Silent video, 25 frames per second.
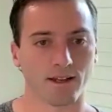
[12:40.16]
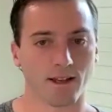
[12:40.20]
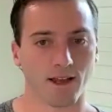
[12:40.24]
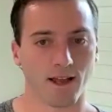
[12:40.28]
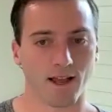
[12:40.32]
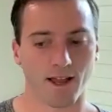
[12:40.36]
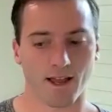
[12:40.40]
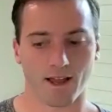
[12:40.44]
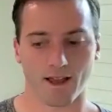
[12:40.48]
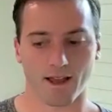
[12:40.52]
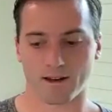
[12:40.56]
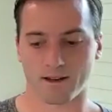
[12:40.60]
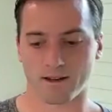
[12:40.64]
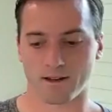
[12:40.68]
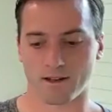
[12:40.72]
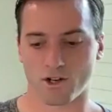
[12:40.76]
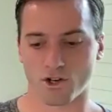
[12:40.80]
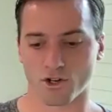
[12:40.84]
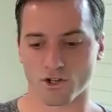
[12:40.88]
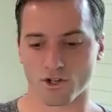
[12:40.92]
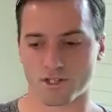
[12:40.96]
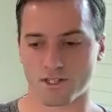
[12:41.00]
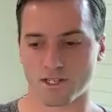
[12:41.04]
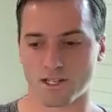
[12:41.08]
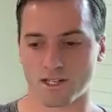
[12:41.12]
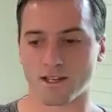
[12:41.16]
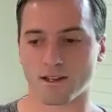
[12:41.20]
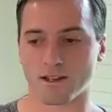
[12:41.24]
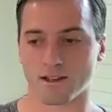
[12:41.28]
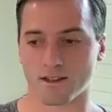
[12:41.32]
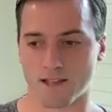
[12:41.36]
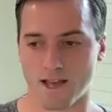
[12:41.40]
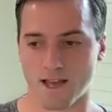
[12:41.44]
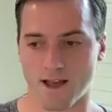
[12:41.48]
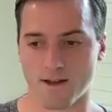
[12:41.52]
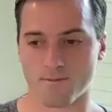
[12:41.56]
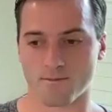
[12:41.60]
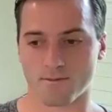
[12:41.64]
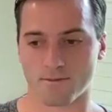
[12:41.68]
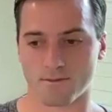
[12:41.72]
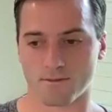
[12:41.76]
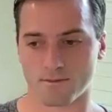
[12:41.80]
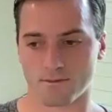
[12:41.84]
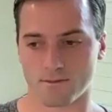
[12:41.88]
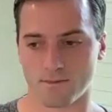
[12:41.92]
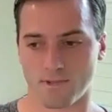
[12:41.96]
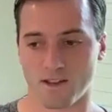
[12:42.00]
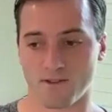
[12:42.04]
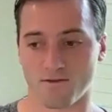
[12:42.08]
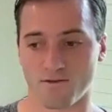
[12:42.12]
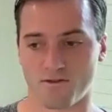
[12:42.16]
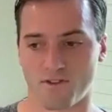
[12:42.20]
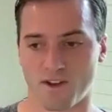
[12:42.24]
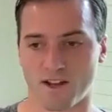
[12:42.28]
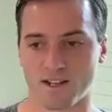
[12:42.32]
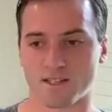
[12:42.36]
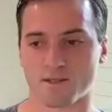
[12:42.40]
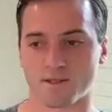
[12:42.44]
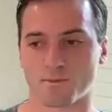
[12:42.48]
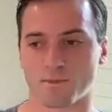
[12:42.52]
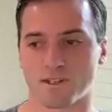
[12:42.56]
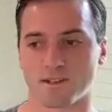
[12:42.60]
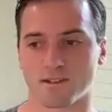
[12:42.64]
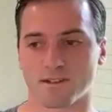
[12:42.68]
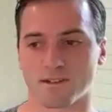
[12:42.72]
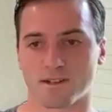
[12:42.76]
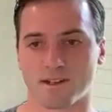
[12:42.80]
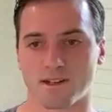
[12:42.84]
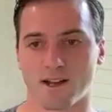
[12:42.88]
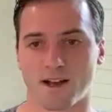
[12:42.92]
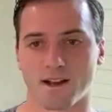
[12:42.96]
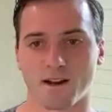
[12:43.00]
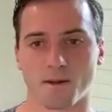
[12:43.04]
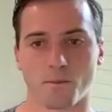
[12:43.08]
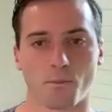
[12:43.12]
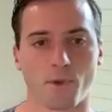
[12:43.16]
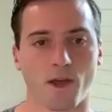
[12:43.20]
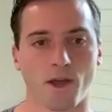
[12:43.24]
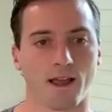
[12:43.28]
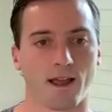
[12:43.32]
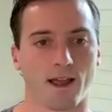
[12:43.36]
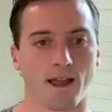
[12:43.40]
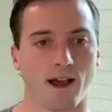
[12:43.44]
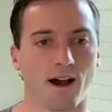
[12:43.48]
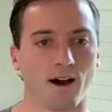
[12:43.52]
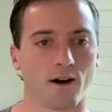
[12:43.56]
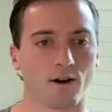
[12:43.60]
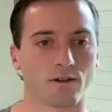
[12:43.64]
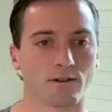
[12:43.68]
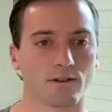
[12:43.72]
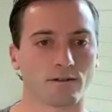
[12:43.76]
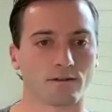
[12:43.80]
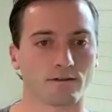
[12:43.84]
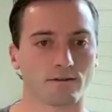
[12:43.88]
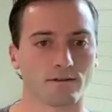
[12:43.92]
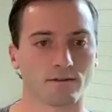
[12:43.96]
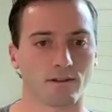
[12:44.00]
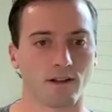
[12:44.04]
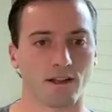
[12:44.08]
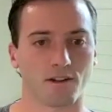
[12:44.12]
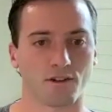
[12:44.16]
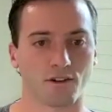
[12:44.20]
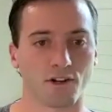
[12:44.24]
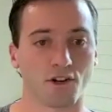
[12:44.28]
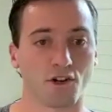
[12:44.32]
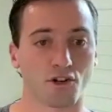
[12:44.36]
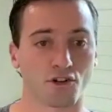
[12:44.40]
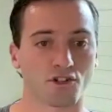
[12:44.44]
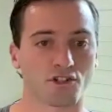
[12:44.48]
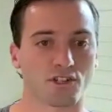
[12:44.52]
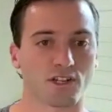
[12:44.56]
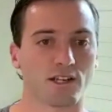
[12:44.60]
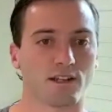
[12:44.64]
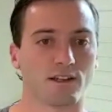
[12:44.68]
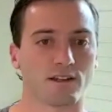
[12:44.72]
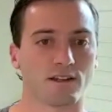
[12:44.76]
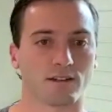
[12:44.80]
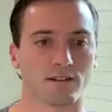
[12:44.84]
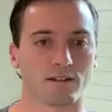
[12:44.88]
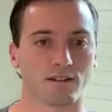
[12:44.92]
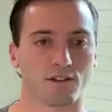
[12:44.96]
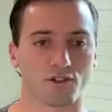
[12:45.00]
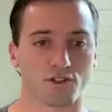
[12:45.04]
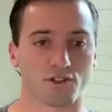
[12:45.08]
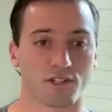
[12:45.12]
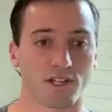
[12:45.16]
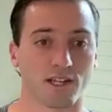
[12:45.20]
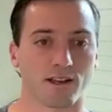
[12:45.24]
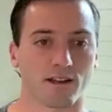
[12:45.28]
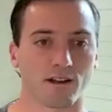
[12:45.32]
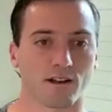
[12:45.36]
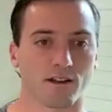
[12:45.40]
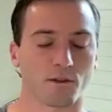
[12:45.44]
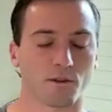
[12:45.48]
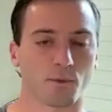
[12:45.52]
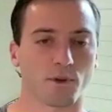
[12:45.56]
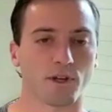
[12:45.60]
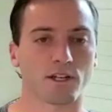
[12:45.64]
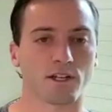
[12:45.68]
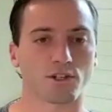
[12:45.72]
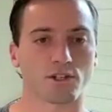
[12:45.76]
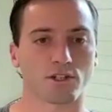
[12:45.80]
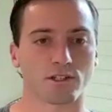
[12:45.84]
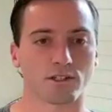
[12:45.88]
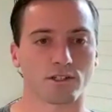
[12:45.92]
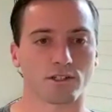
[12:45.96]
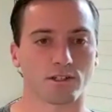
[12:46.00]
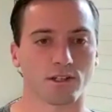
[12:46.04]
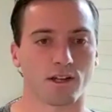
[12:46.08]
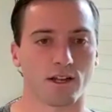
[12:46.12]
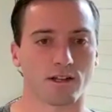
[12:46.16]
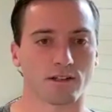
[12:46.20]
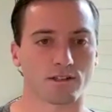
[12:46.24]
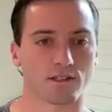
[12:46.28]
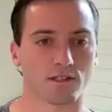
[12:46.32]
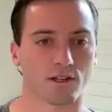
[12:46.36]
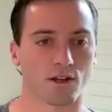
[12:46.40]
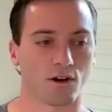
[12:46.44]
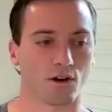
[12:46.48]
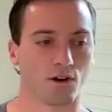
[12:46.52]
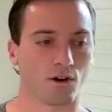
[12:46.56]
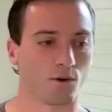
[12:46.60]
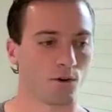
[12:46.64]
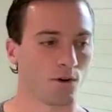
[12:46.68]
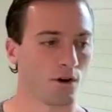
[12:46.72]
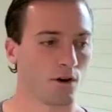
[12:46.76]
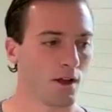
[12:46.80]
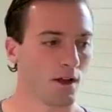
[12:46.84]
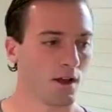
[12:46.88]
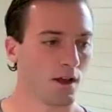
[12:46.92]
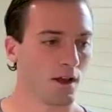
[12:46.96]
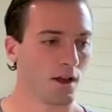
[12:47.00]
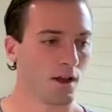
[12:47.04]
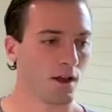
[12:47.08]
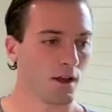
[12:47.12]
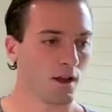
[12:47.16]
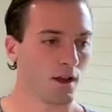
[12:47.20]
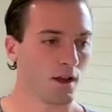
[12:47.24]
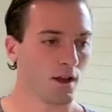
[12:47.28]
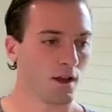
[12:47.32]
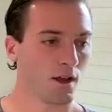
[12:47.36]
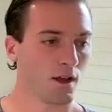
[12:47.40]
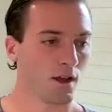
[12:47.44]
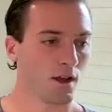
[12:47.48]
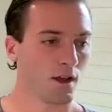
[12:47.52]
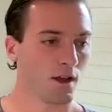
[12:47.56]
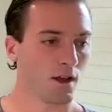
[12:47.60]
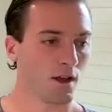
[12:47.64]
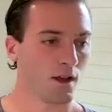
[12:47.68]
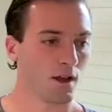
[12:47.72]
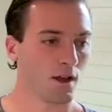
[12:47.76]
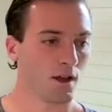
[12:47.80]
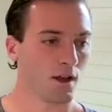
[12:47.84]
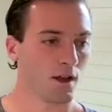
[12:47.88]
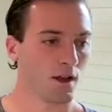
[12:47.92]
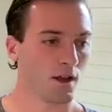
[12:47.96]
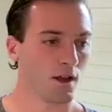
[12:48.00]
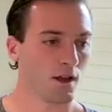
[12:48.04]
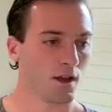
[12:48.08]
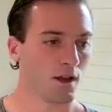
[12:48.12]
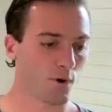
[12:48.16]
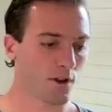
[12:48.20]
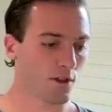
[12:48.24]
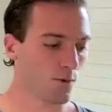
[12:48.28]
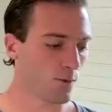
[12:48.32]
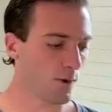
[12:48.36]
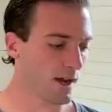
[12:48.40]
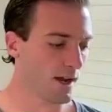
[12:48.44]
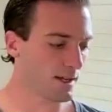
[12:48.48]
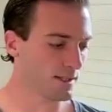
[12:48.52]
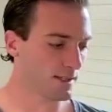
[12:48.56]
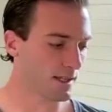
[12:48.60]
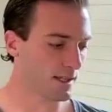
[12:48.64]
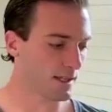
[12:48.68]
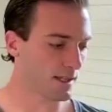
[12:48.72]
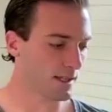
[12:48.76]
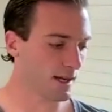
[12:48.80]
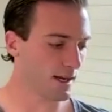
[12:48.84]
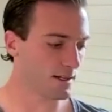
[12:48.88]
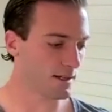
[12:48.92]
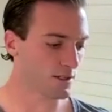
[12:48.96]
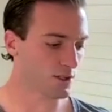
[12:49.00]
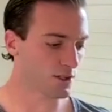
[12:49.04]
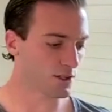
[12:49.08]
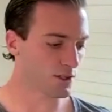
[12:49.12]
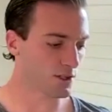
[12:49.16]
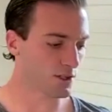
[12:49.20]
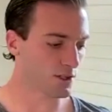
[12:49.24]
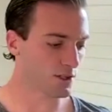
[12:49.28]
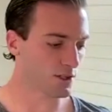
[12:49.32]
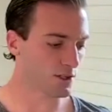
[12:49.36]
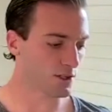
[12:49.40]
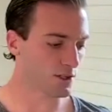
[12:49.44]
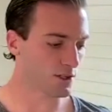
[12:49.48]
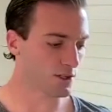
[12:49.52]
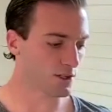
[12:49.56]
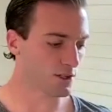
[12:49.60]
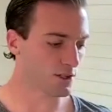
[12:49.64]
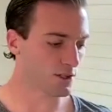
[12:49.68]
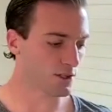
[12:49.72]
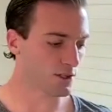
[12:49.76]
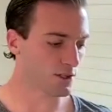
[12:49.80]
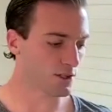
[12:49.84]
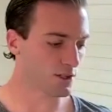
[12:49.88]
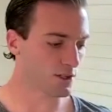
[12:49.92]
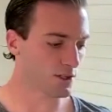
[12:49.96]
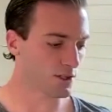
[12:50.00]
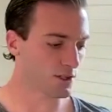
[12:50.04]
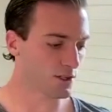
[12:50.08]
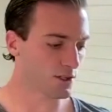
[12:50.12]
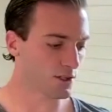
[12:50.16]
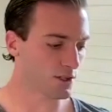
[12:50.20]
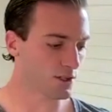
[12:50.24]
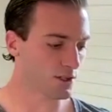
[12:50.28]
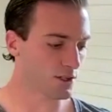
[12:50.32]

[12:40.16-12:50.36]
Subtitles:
and you're seeing that investment kind of pay out, and you're seeing it on the pitch. And so kind of one of the ways that I described it in a locker room,